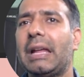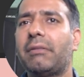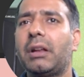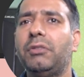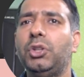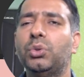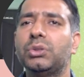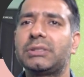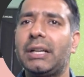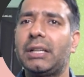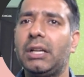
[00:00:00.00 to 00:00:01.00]
Whenever we
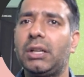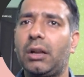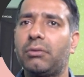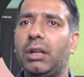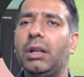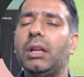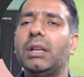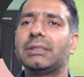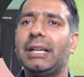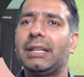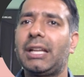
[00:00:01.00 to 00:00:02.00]
use set interval,
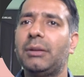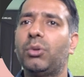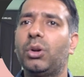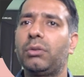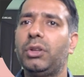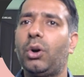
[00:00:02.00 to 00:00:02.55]
set timeout,